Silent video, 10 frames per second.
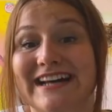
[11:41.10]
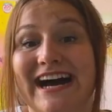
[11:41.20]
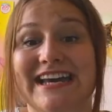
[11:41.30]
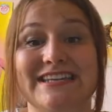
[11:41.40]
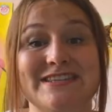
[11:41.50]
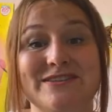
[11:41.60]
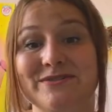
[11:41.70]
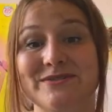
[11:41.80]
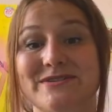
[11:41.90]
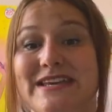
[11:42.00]
I
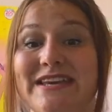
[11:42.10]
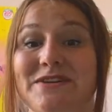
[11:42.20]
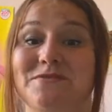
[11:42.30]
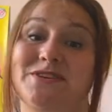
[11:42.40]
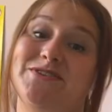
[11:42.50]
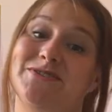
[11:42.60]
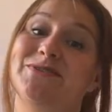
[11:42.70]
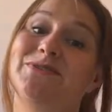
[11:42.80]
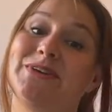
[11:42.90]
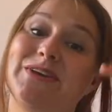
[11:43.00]
don't think we
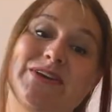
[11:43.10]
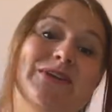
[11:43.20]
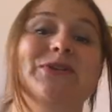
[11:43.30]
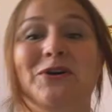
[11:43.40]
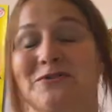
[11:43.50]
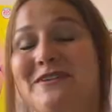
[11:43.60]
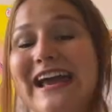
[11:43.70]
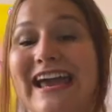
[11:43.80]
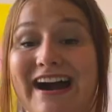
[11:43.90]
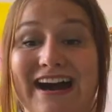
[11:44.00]
should kill off
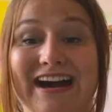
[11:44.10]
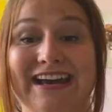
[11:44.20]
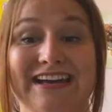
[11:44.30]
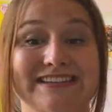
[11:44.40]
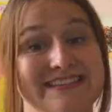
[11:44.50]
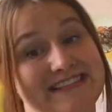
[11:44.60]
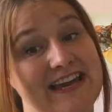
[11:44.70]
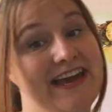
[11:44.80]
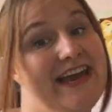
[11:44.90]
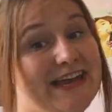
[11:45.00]
AI and
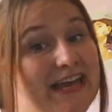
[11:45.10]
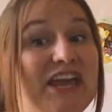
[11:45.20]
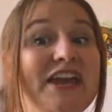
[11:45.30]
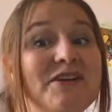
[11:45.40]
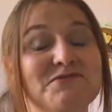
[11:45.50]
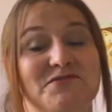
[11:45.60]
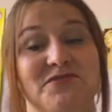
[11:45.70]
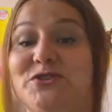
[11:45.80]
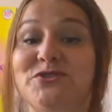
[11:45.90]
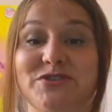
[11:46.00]
say, hey, we
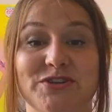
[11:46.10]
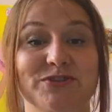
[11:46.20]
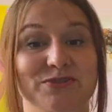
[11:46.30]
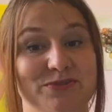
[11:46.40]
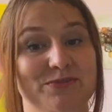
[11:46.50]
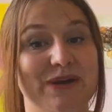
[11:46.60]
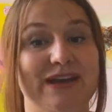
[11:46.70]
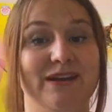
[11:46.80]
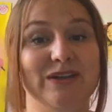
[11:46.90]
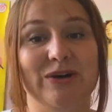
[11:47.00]
first need to
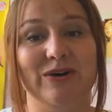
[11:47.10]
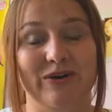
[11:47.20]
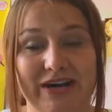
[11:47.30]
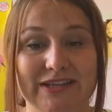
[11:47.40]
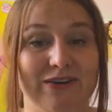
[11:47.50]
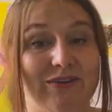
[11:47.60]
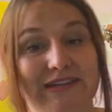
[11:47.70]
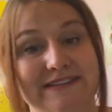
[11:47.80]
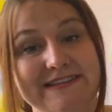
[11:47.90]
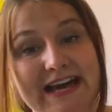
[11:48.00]
make law and
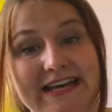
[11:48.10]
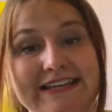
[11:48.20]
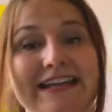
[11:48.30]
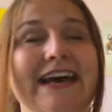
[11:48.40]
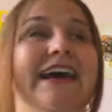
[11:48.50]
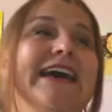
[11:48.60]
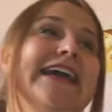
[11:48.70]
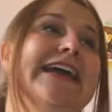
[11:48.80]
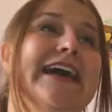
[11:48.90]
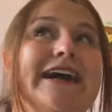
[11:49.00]
only then.
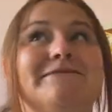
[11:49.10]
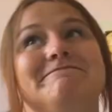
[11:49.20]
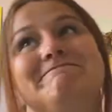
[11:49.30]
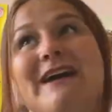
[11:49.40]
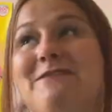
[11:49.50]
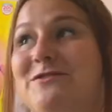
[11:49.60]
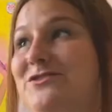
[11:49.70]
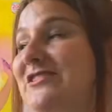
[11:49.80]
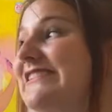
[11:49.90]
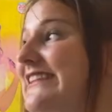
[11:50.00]
Yeah,
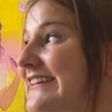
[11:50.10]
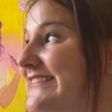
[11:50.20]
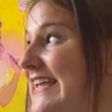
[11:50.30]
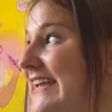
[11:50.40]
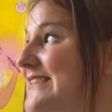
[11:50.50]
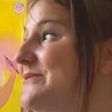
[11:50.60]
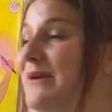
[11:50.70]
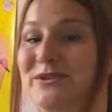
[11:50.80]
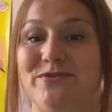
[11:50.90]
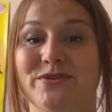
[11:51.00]
unfortunately, I think it's
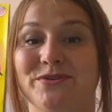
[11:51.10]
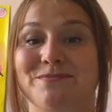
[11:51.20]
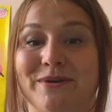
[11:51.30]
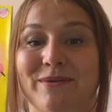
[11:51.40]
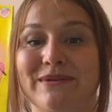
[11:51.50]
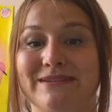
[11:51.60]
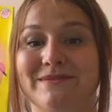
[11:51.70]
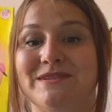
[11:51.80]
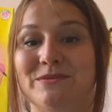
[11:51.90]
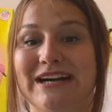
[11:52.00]
one of those
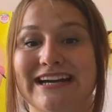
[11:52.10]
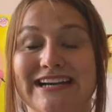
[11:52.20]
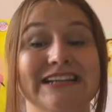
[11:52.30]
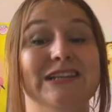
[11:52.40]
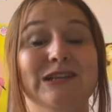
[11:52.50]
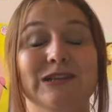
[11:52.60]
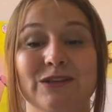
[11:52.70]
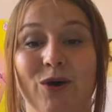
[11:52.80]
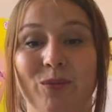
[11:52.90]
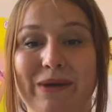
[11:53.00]
problems where
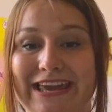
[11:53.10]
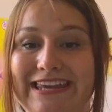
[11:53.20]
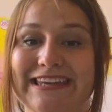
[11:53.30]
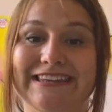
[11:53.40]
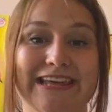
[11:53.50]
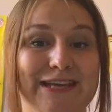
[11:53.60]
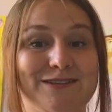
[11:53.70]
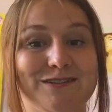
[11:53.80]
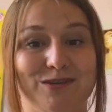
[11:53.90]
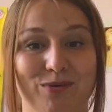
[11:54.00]
lawmaking
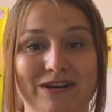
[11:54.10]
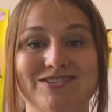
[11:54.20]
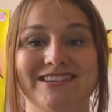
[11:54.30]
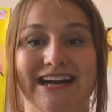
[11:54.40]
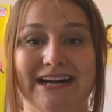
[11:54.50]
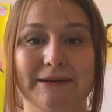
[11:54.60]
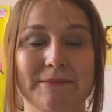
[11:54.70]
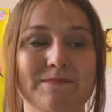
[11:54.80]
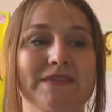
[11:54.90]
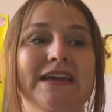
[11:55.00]
takes so much
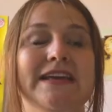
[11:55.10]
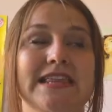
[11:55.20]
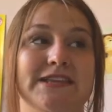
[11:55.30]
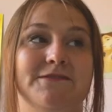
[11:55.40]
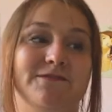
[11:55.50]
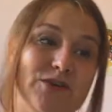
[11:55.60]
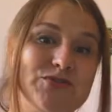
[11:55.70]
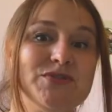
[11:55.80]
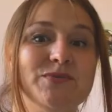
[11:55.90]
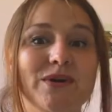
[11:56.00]
time that
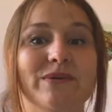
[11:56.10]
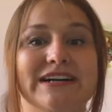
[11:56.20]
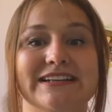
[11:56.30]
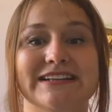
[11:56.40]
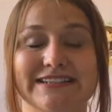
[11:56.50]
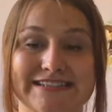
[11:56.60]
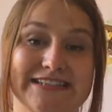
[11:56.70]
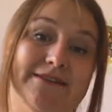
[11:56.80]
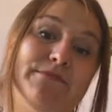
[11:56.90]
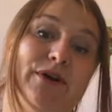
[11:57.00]
first we will see
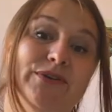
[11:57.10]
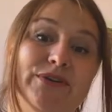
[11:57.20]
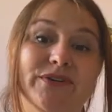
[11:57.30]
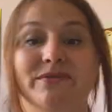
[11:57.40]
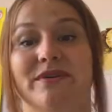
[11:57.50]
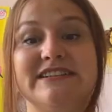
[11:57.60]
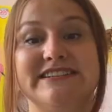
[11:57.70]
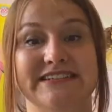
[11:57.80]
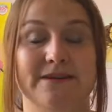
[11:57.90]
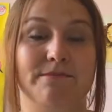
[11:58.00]
the product, we will
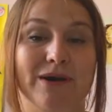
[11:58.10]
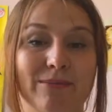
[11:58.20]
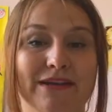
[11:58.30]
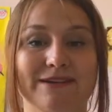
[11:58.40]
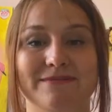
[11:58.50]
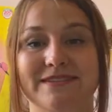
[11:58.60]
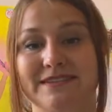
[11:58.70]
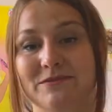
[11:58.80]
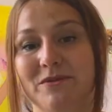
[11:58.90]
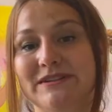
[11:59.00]
see the
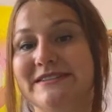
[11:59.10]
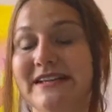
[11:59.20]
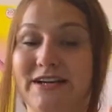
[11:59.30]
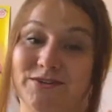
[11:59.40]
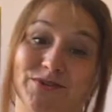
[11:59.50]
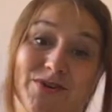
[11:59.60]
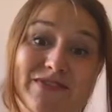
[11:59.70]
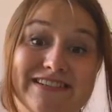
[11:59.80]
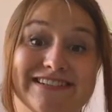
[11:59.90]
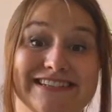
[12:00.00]
problems, we will see
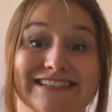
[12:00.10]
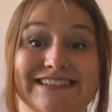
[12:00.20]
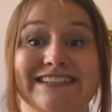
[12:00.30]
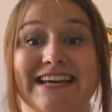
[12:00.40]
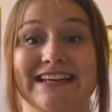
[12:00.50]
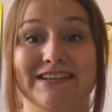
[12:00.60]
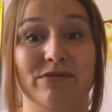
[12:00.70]
controversies, and we